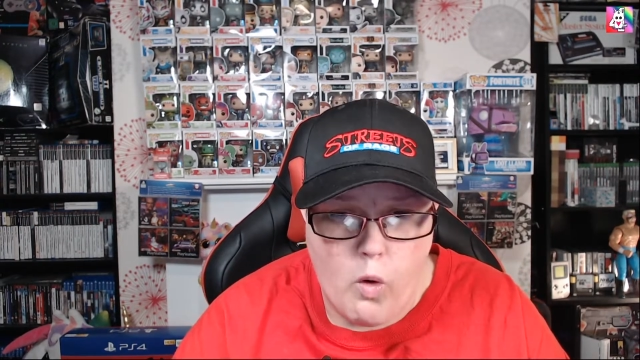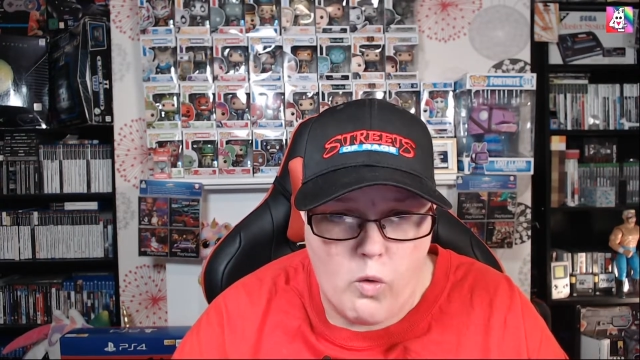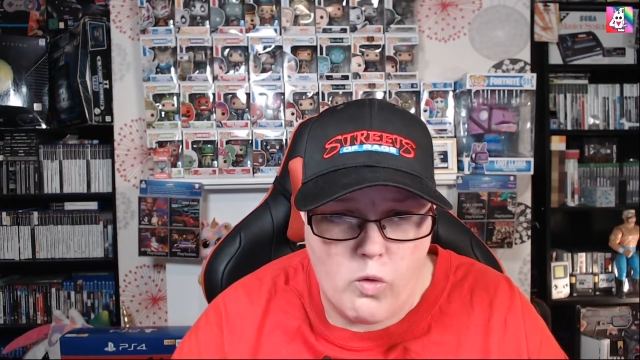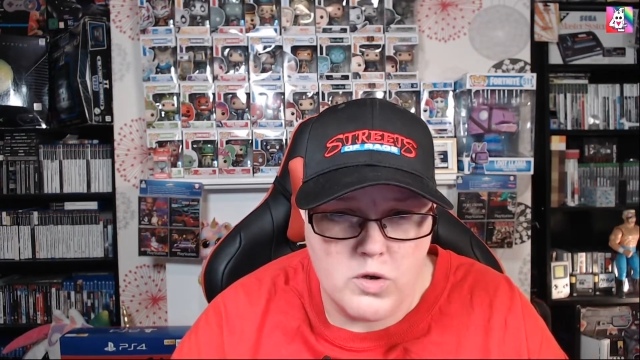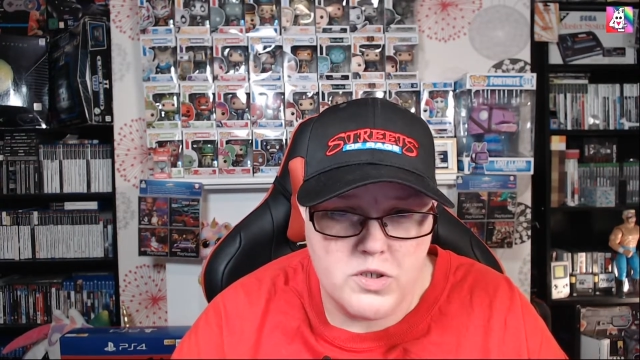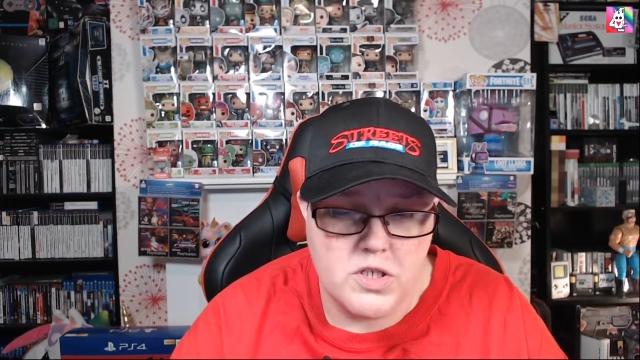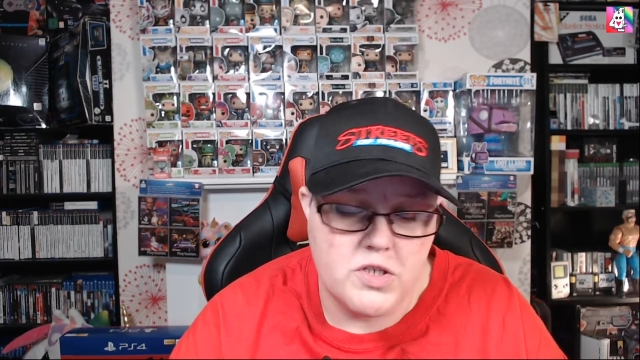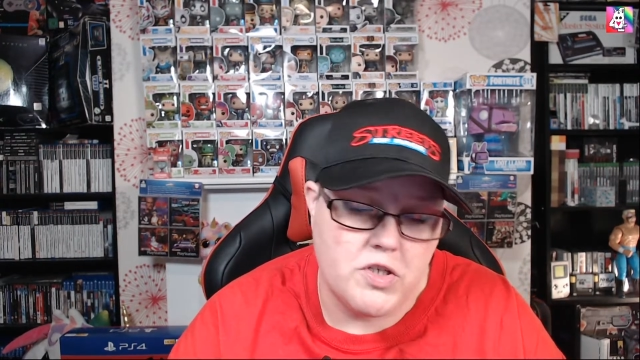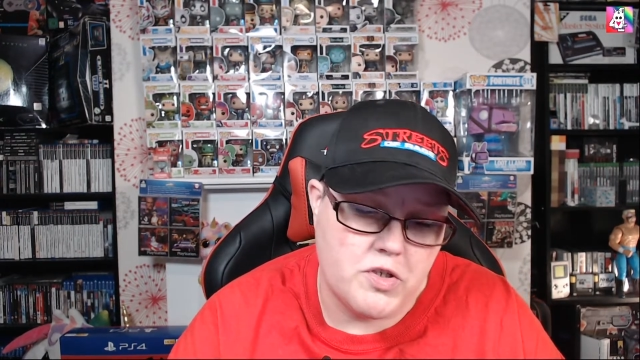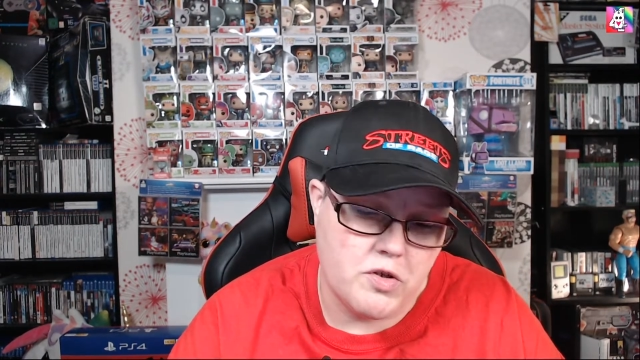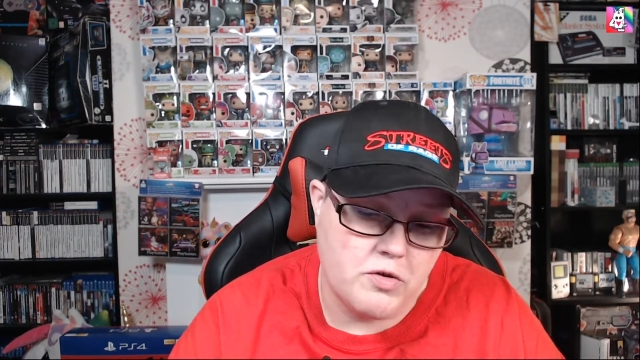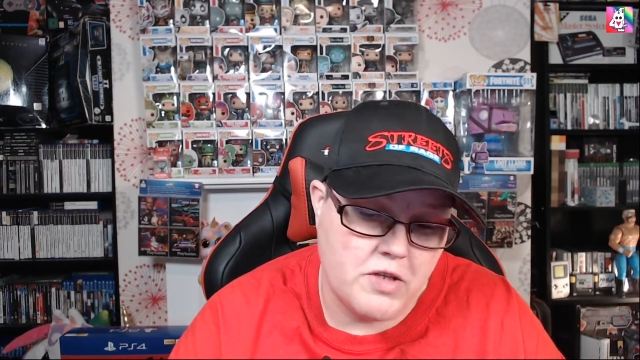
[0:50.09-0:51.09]
order to
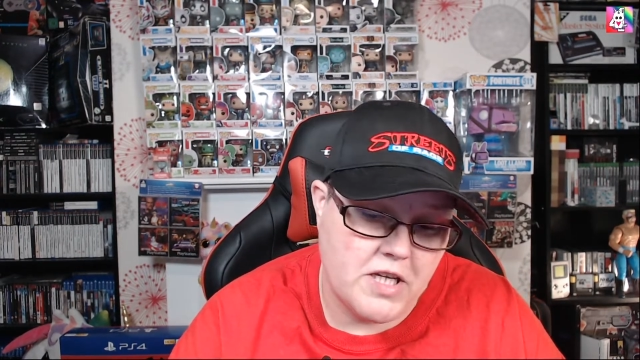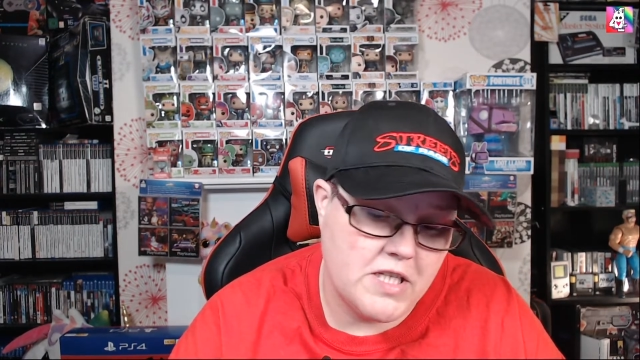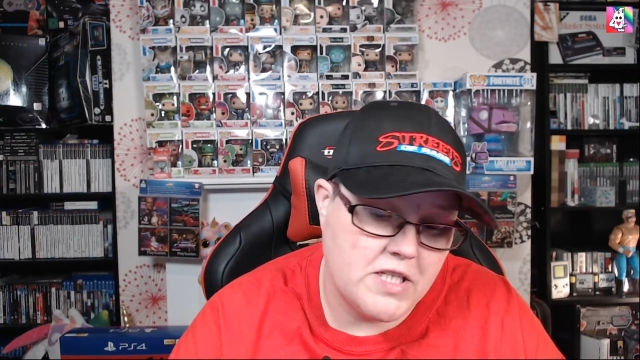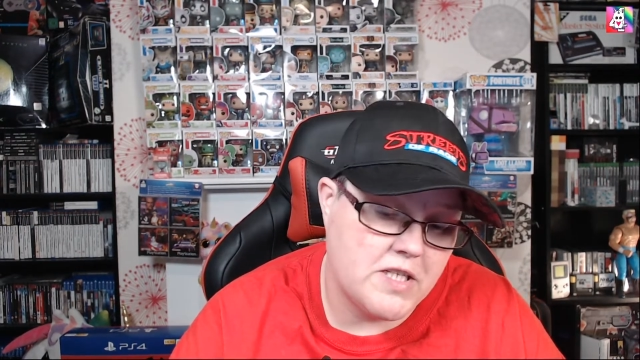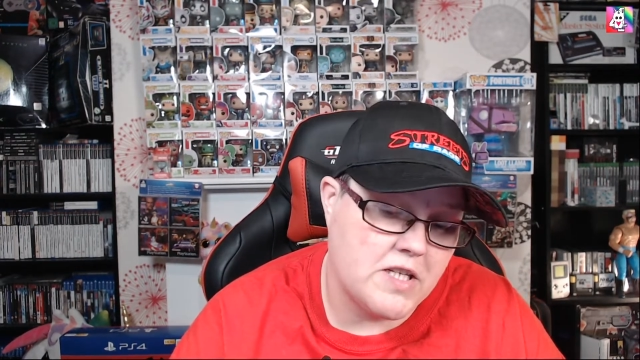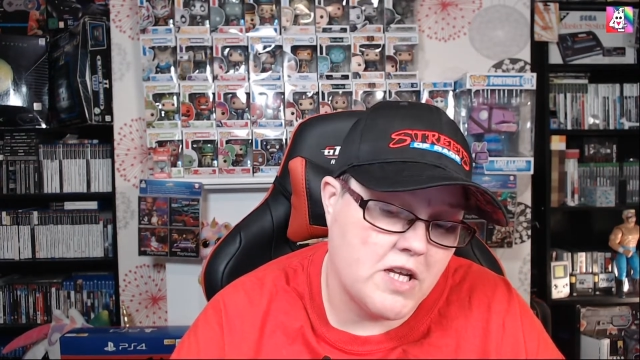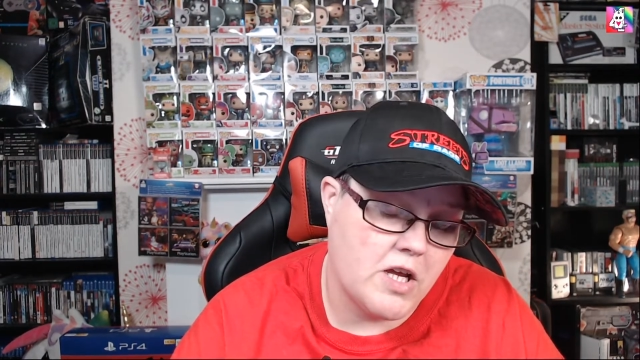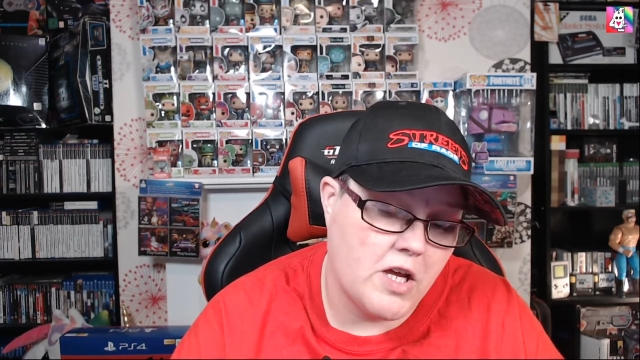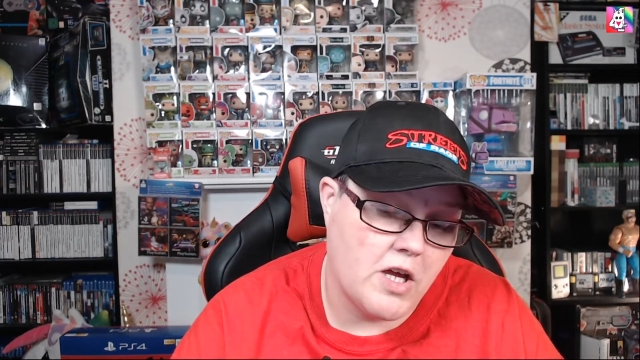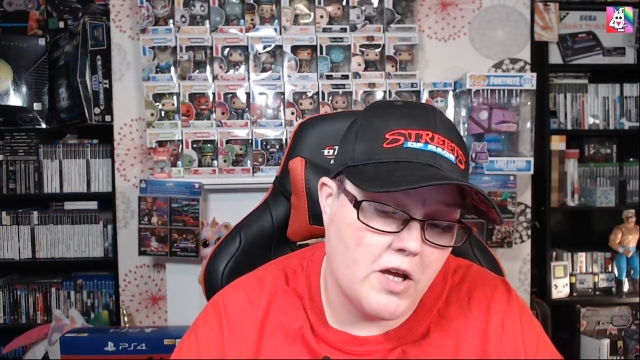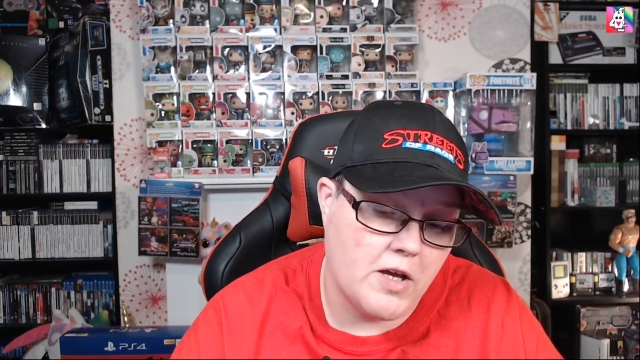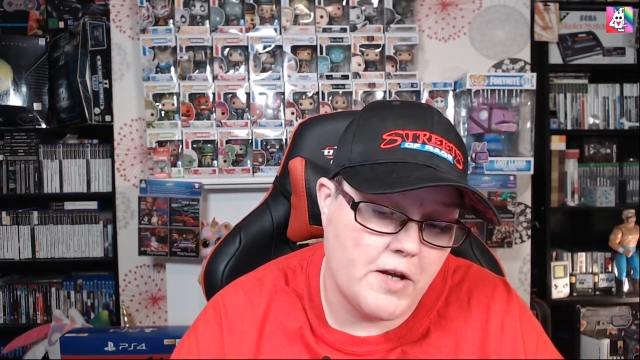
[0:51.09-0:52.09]
do these.
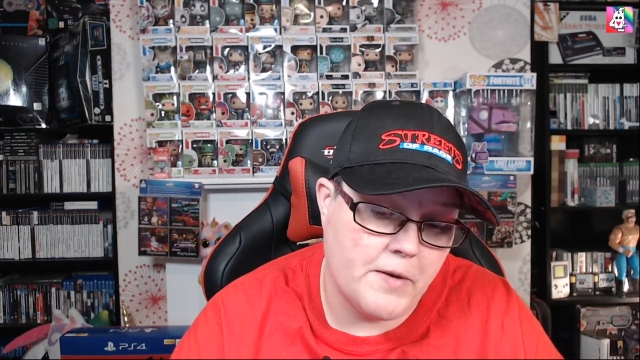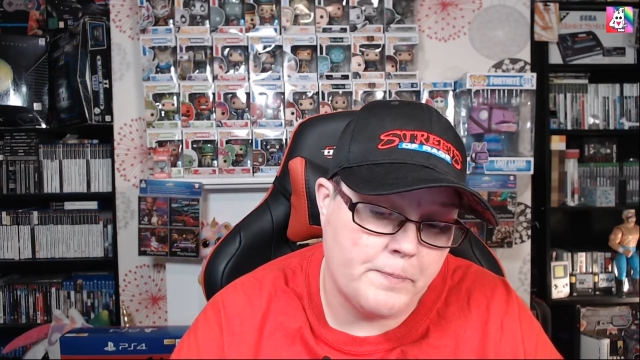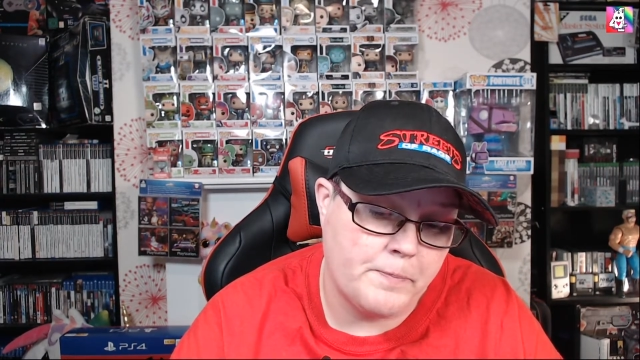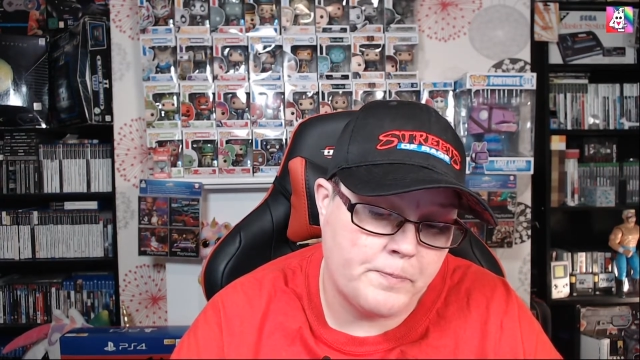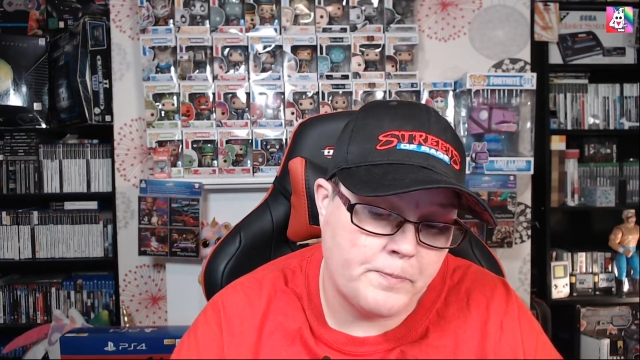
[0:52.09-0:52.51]
Um,